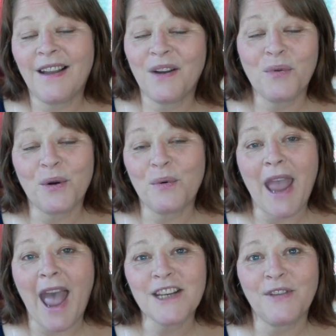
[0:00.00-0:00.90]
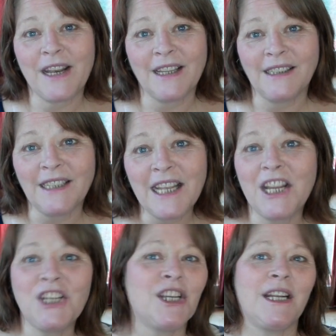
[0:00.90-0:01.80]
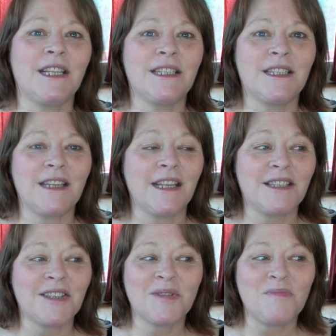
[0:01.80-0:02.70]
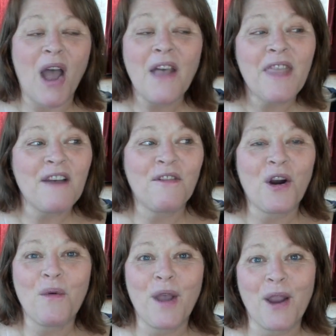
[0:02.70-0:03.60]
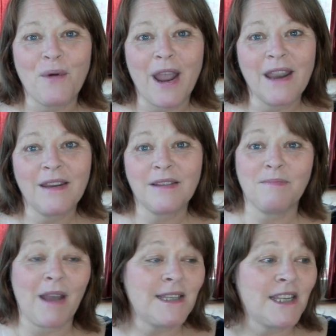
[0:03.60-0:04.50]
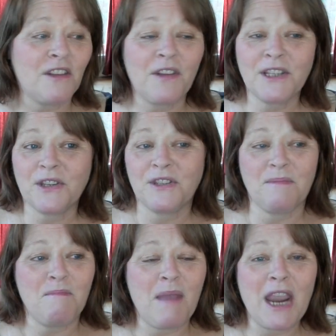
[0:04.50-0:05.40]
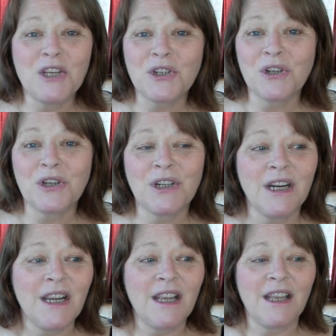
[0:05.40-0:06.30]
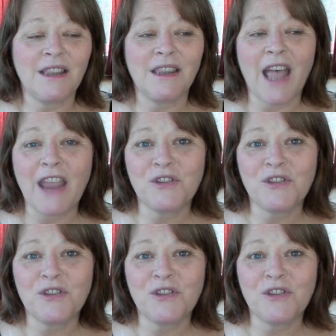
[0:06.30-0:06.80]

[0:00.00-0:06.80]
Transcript: reactivating a lineage, and it's not that far away, right? It's myself also. It's a major life